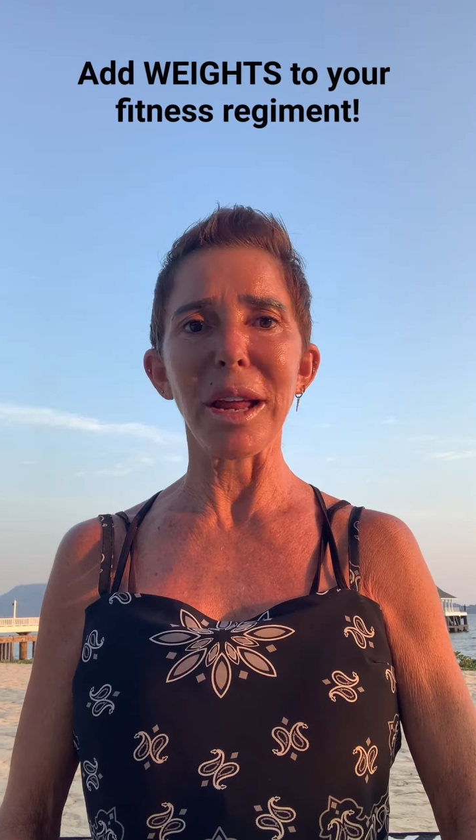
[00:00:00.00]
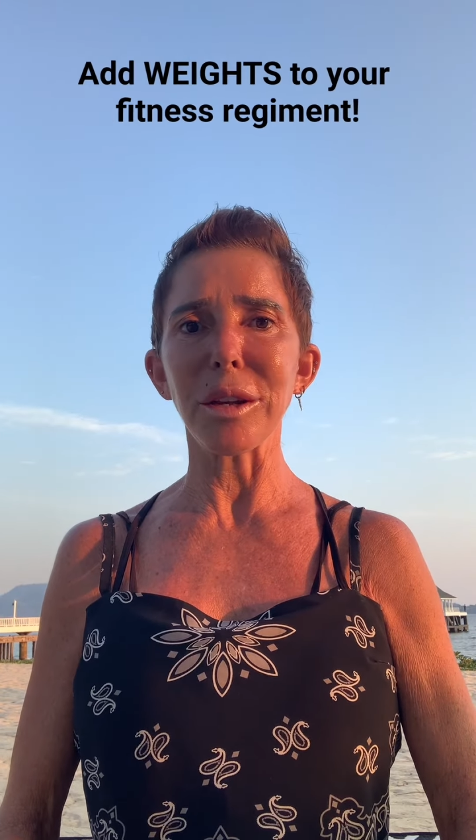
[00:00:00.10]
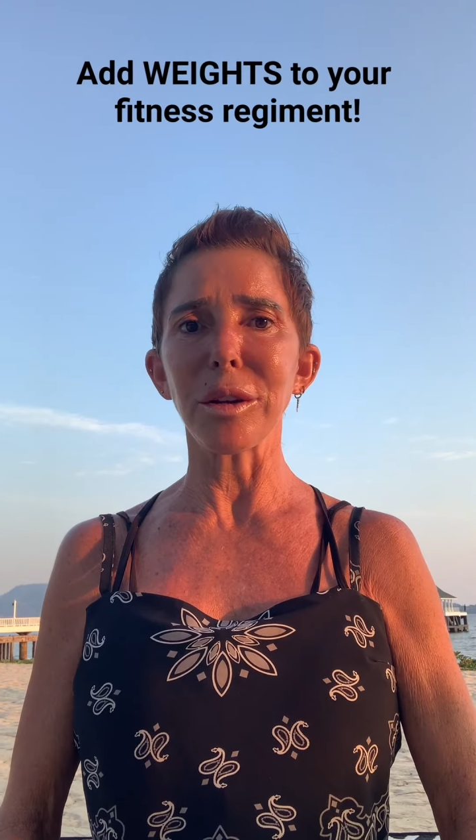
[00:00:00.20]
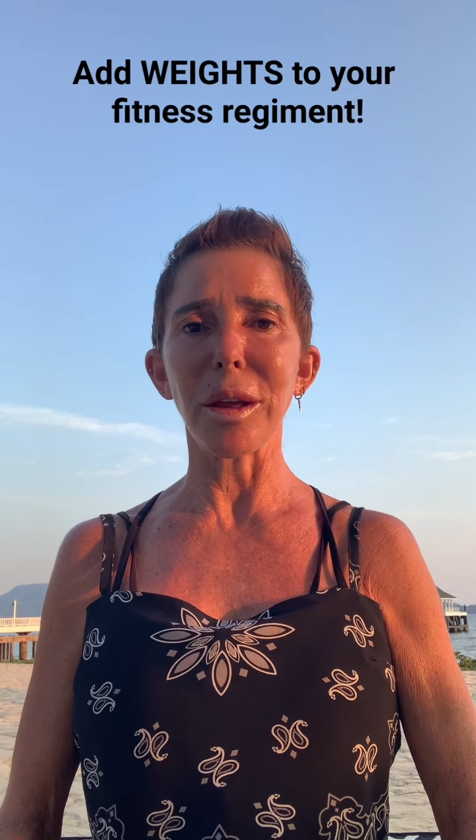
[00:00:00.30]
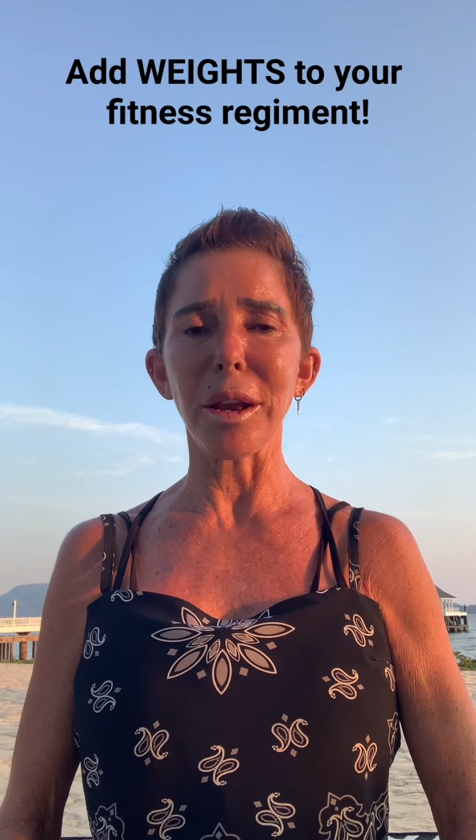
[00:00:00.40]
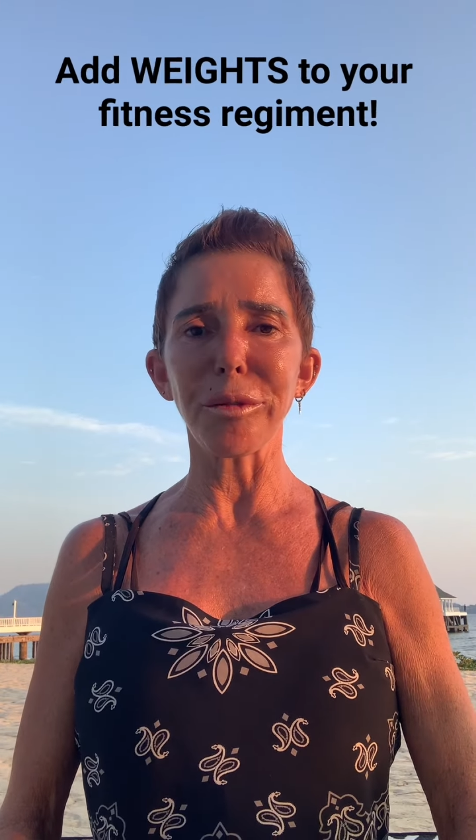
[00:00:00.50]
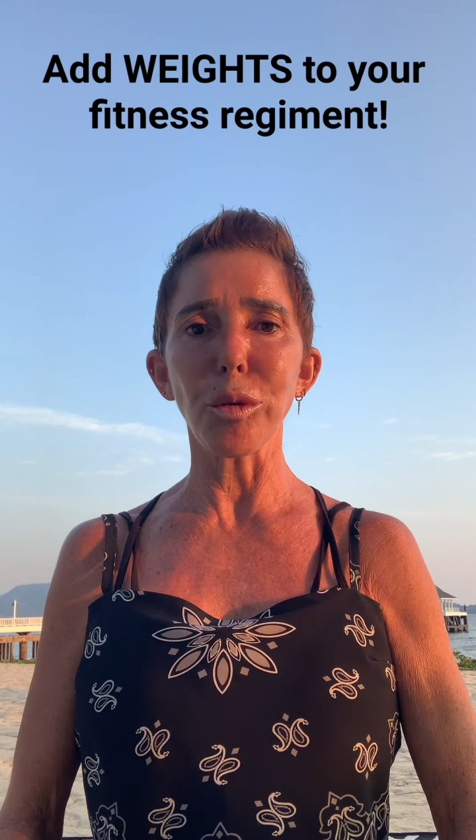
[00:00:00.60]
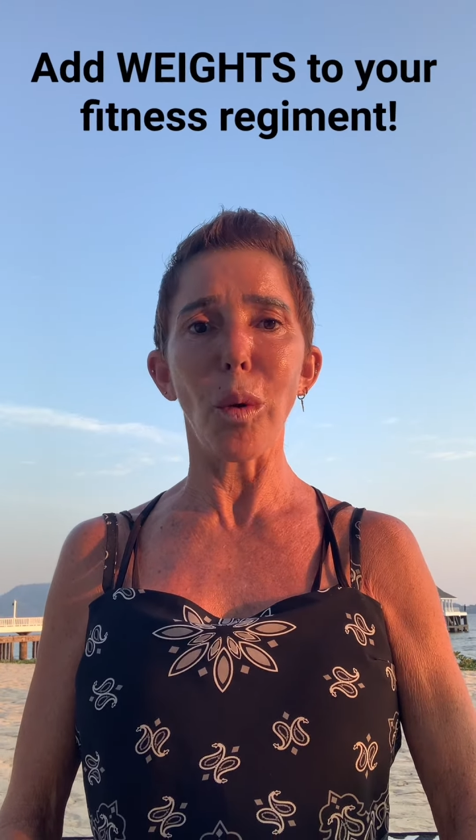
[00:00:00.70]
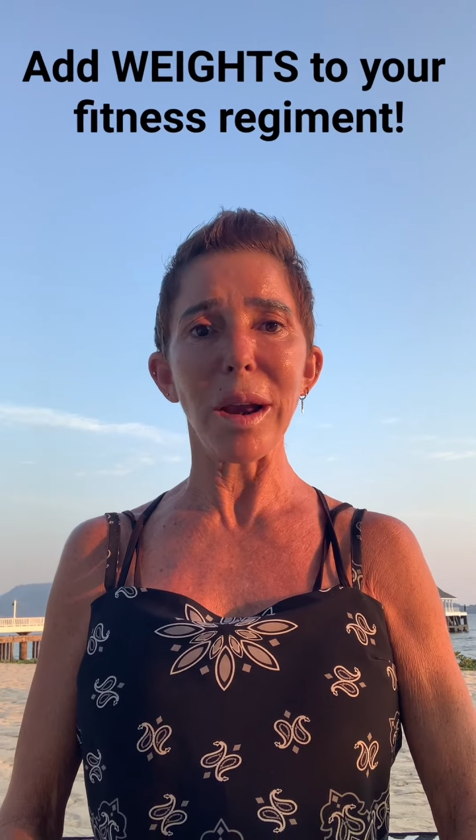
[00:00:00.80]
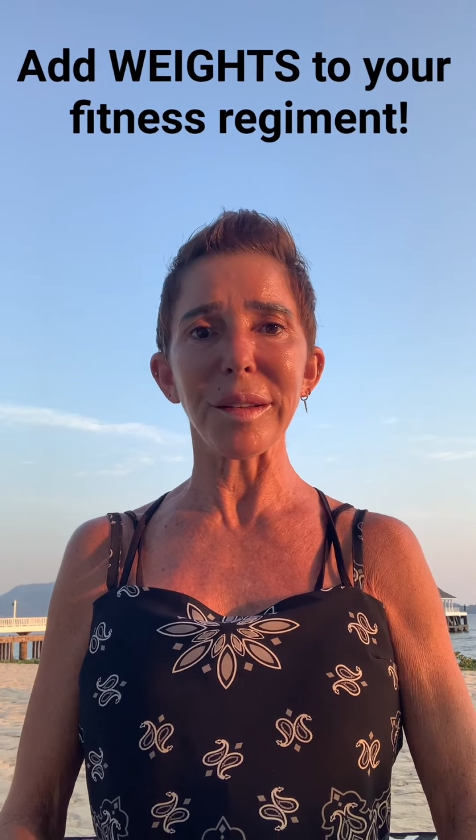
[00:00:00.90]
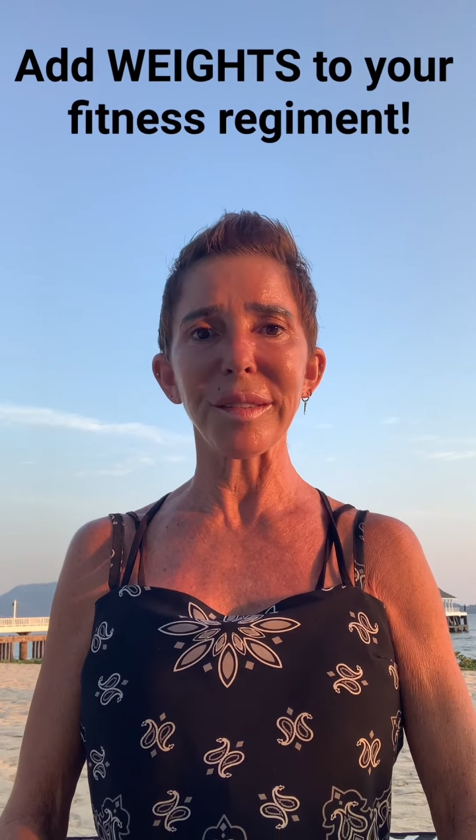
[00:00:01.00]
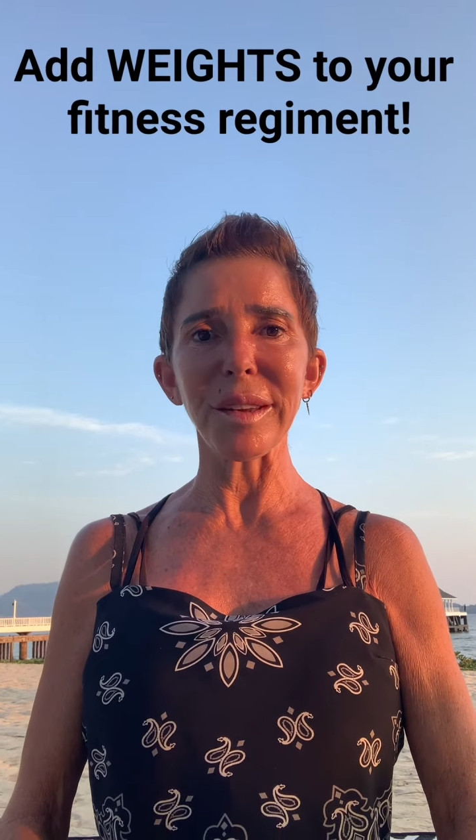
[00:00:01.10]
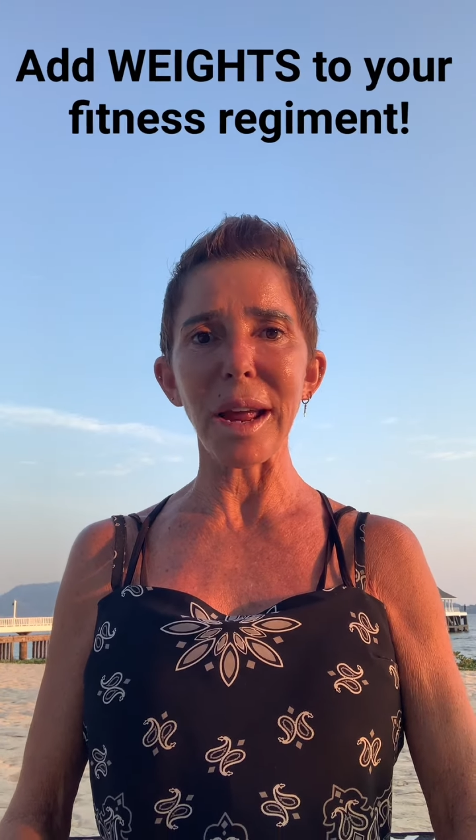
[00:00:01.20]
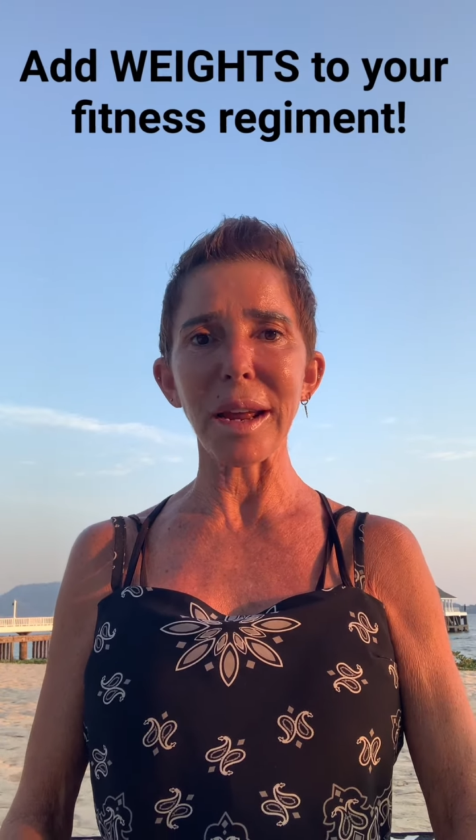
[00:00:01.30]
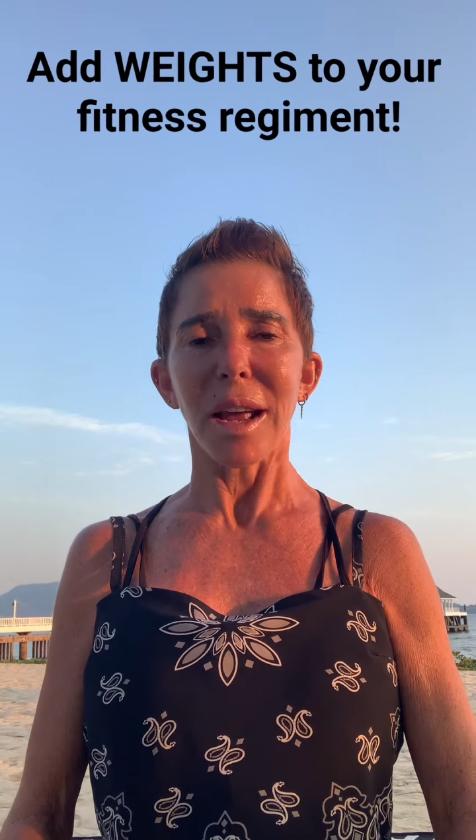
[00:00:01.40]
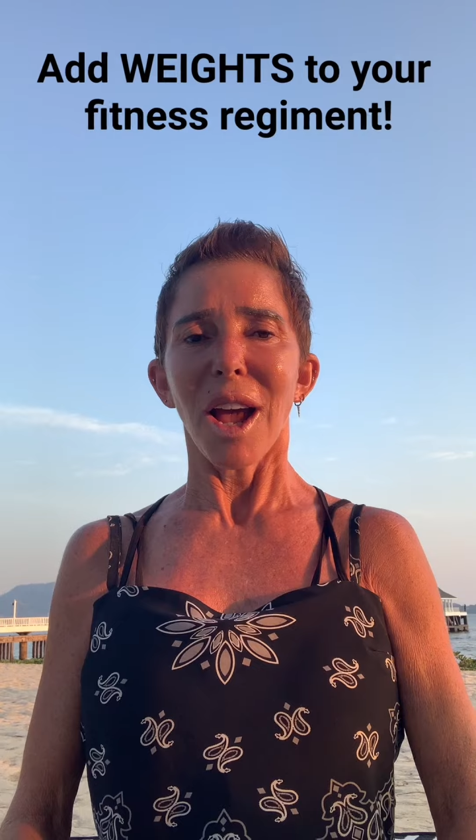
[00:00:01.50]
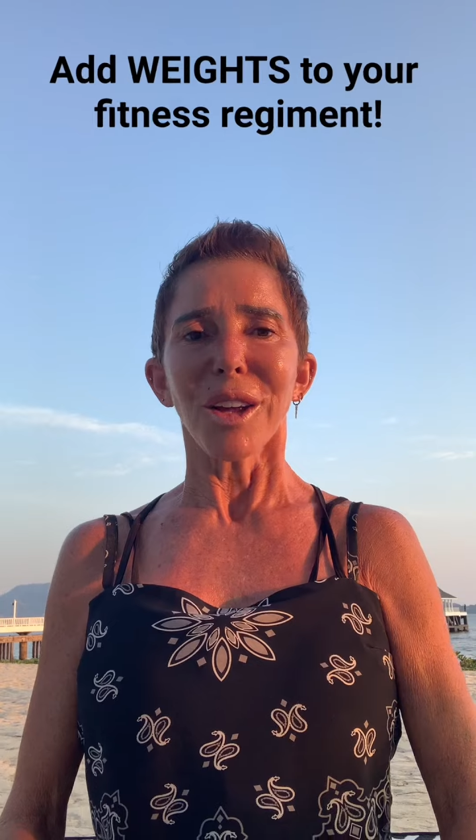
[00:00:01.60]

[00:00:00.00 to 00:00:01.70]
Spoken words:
And if you want to stay,